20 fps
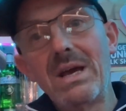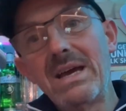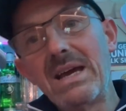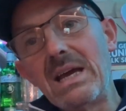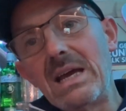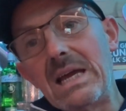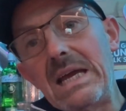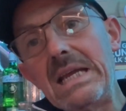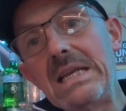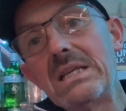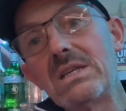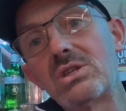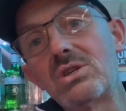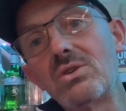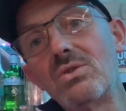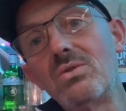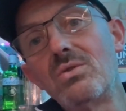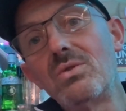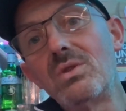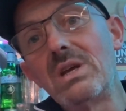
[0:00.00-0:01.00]

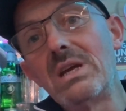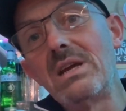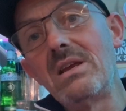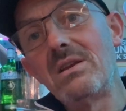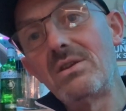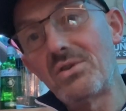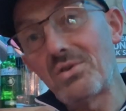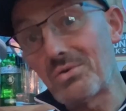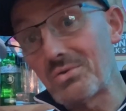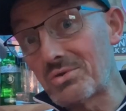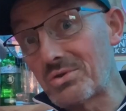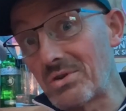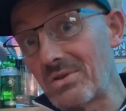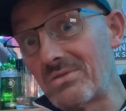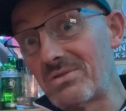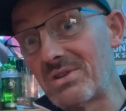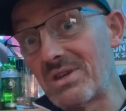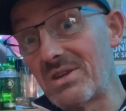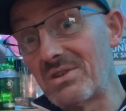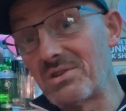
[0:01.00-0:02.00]
into the not so
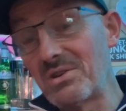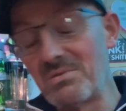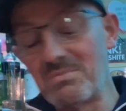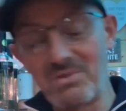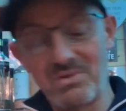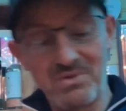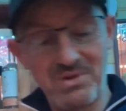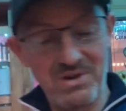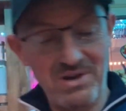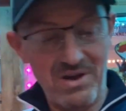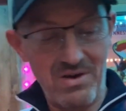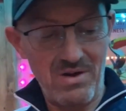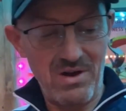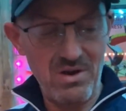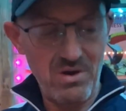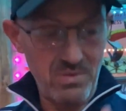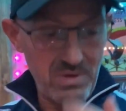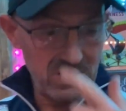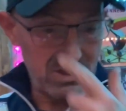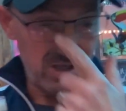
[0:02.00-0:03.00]
sessionable. I
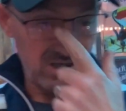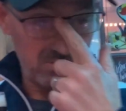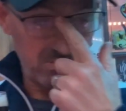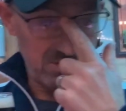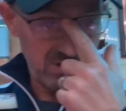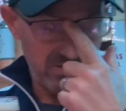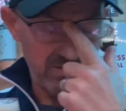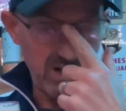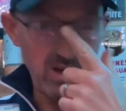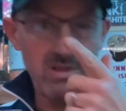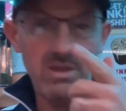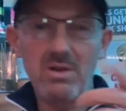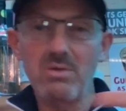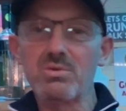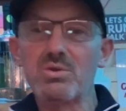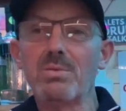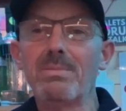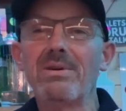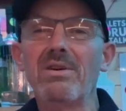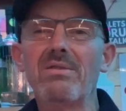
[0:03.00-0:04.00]
always think to myself, anything that's
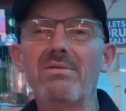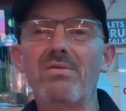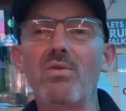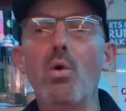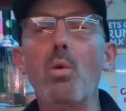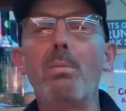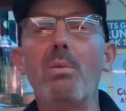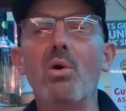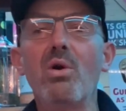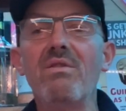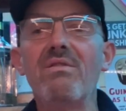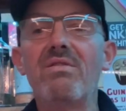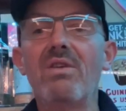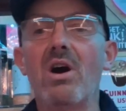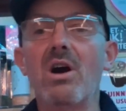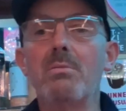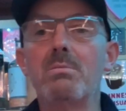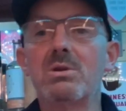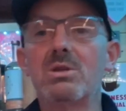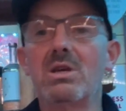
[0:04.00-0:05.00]
about 4.5%
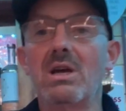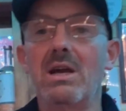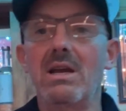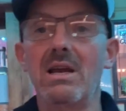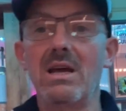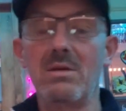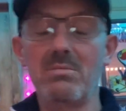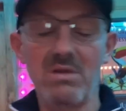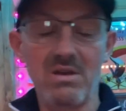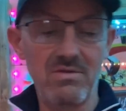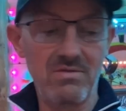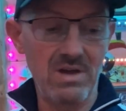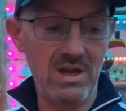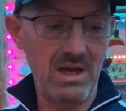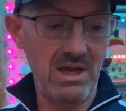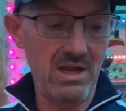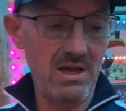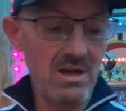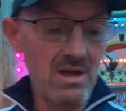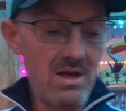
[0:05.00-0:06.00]
ABV,
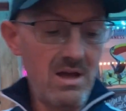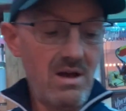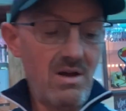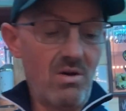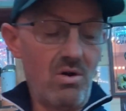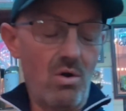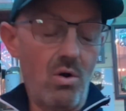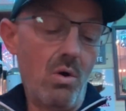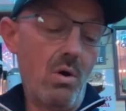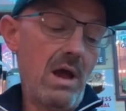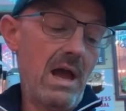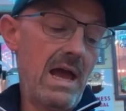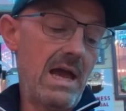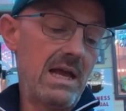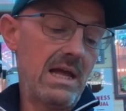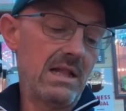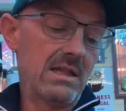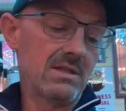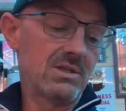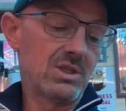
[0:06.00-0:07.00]
or
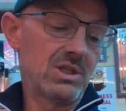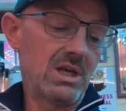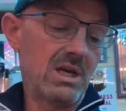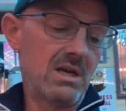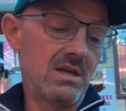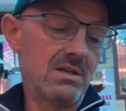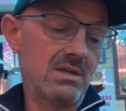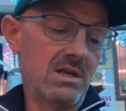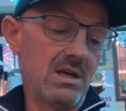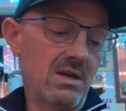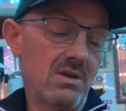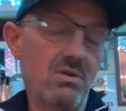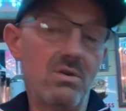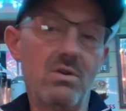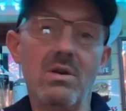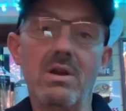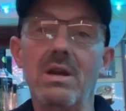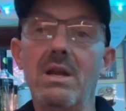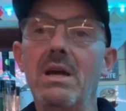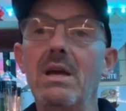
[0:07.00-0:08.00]
ALC as they're
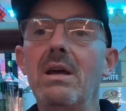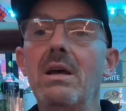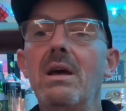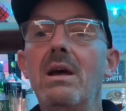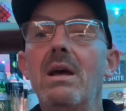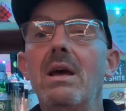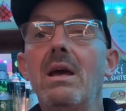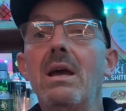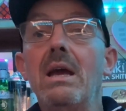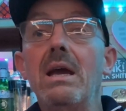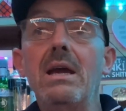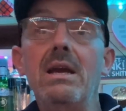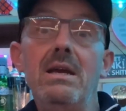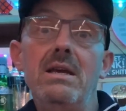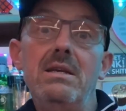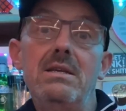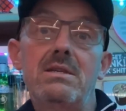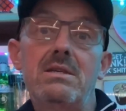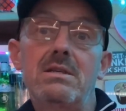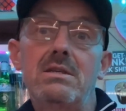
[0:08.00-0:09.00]
calling it,
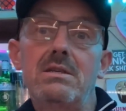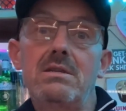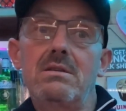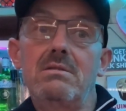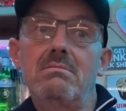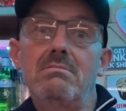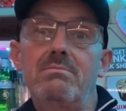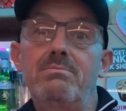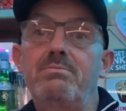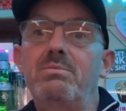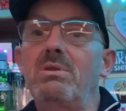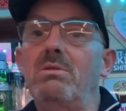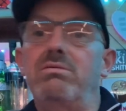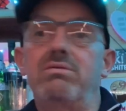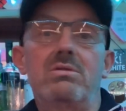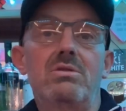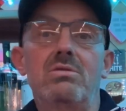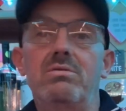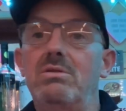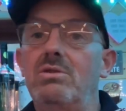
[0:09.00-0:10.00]
is
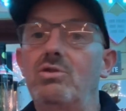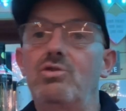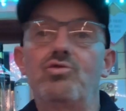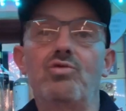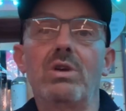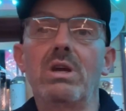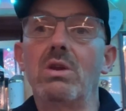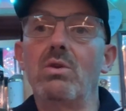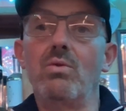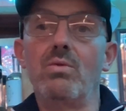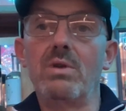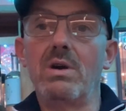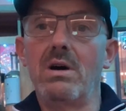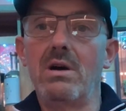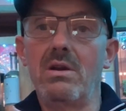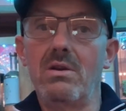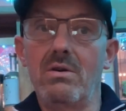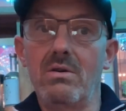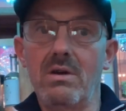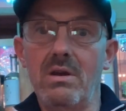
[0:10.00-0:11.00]
just drinking all night
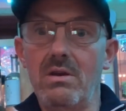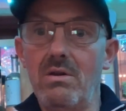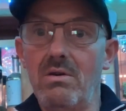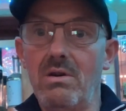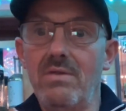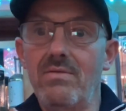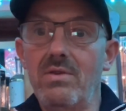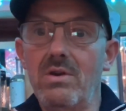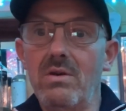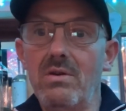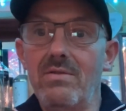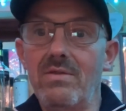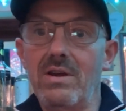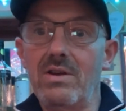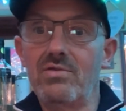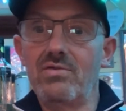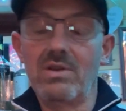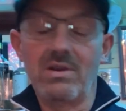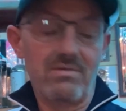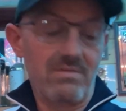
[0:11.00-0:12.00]
long and not even know you've had a
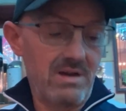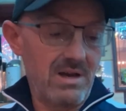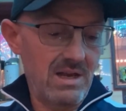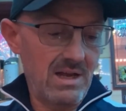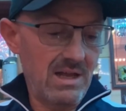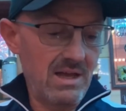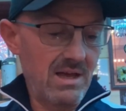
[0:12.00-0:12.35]
drink, really.